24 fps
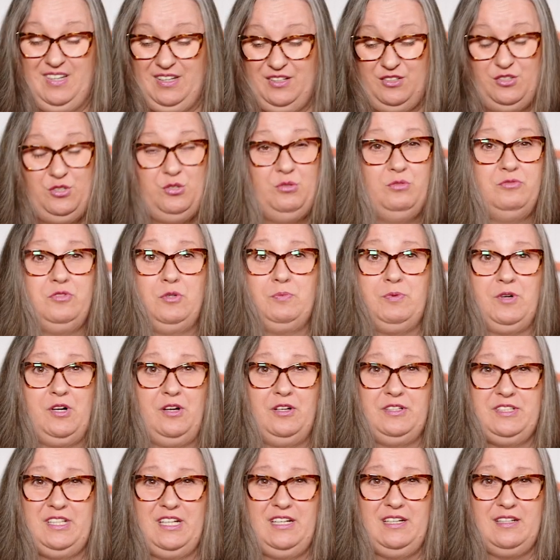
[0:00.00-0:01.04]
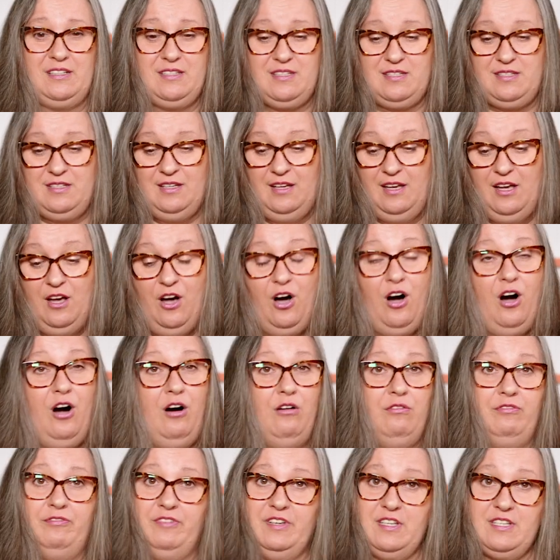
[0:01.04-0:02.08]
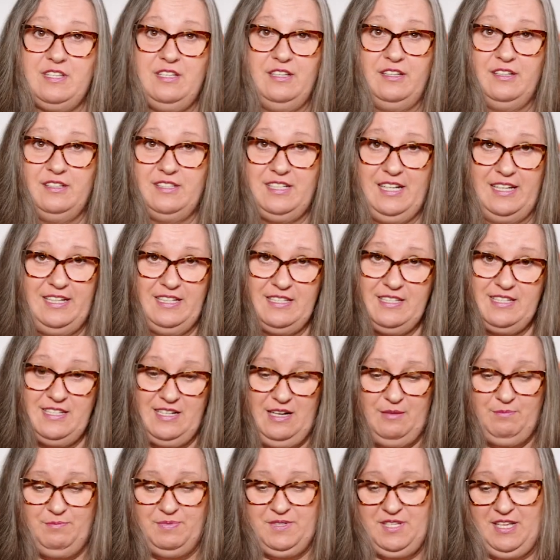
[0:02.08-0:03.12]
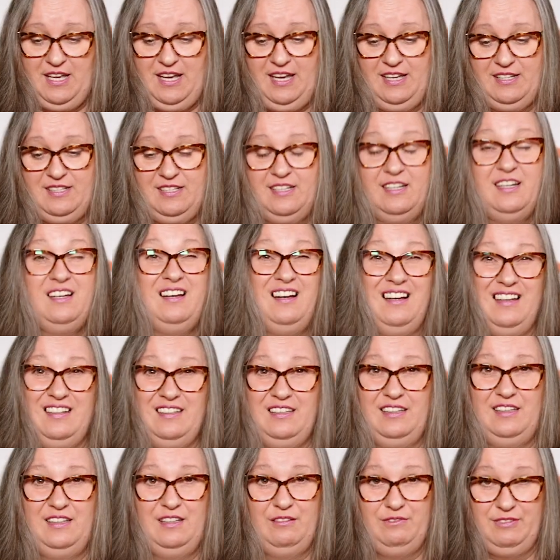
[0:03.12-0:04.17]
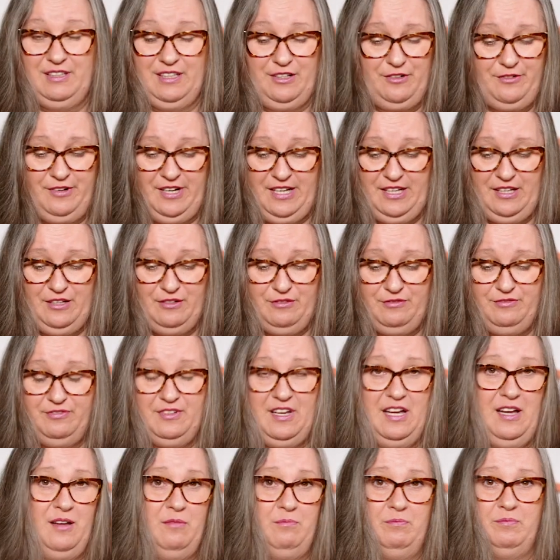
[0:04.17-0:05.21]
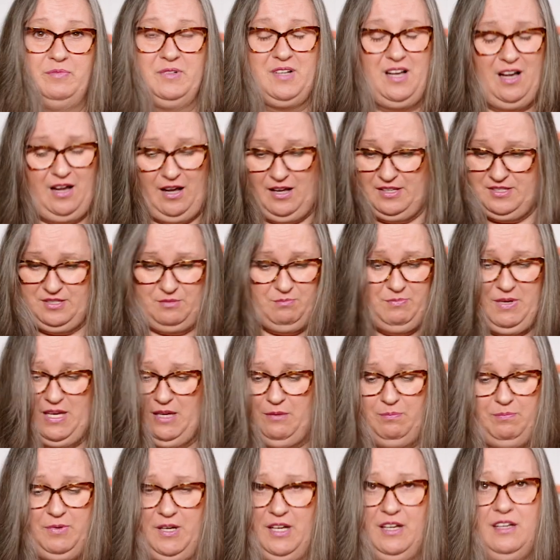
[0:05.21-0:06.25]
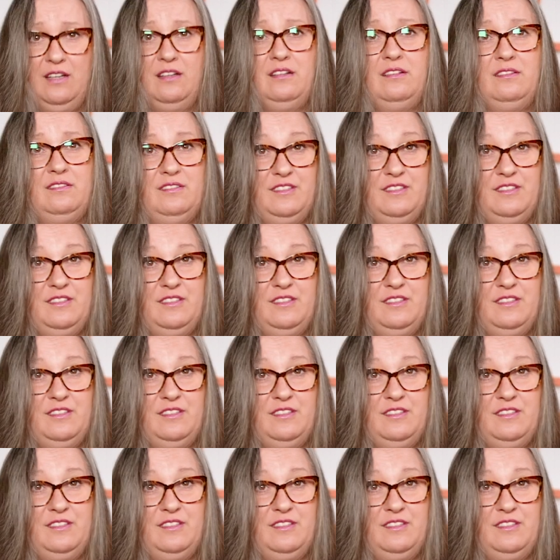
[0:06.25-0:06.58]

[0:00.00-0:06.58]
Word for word: Nuvo products, obviously your die and stamp set, a lovely array of um, cards and paper.